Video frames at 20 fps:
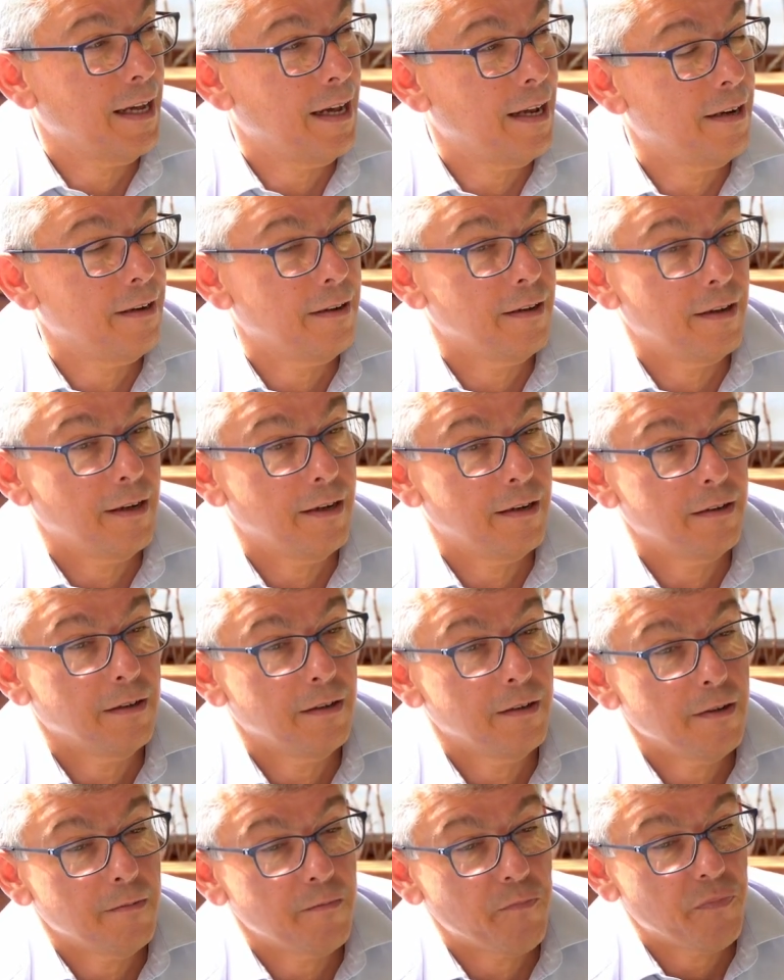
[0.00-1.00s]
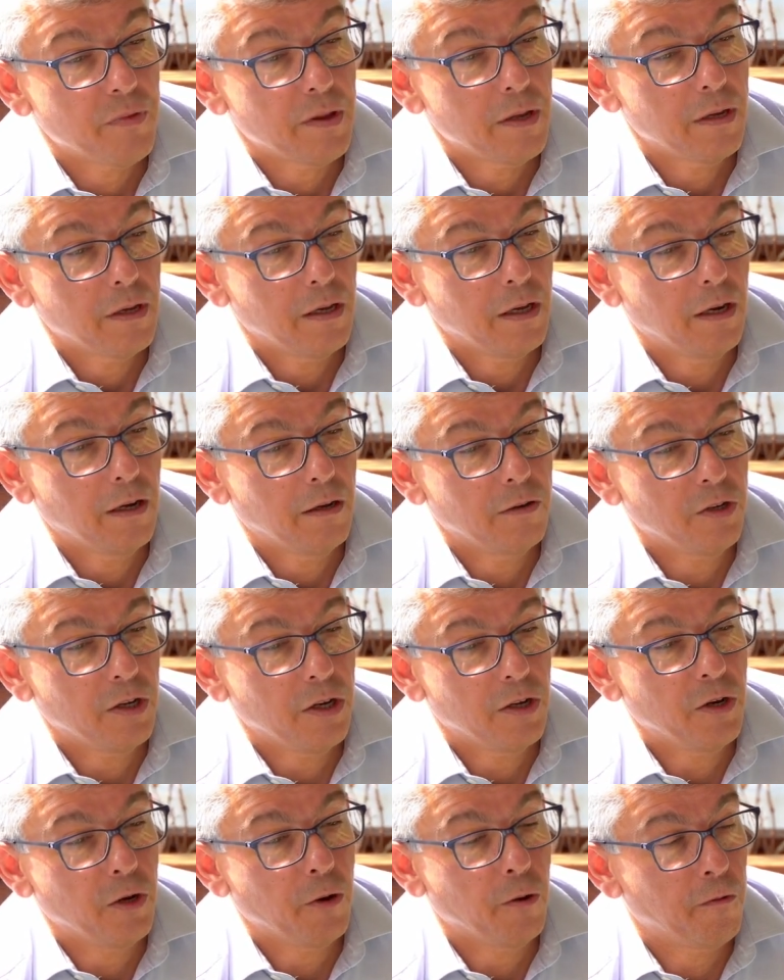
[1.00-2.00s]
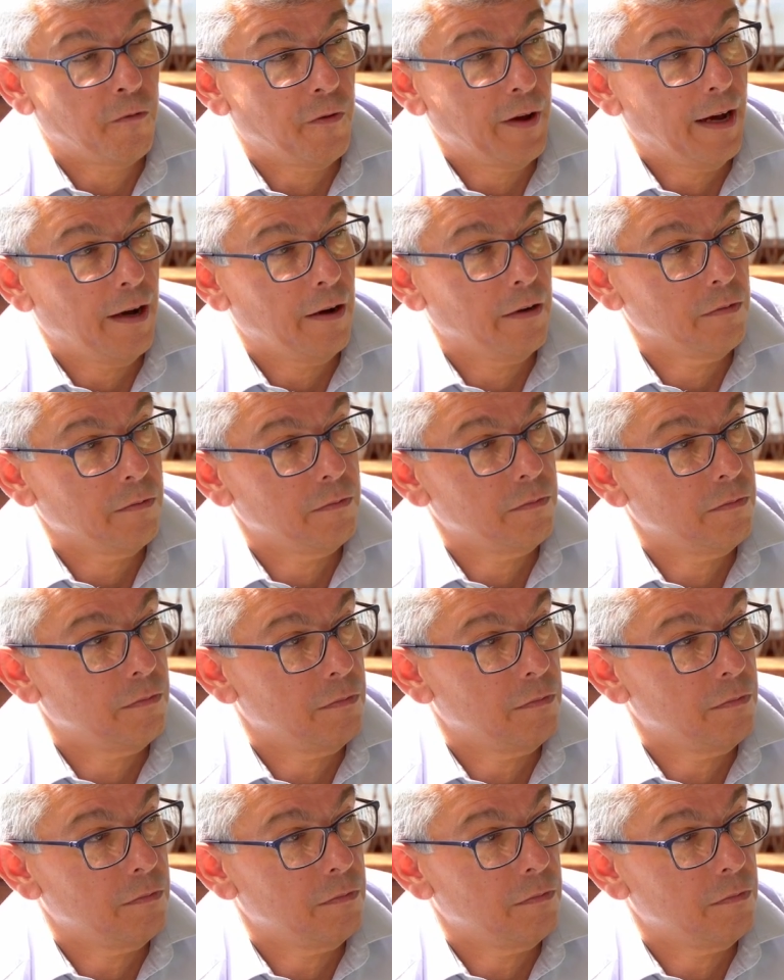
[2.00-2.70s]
and you know, the Nui Phao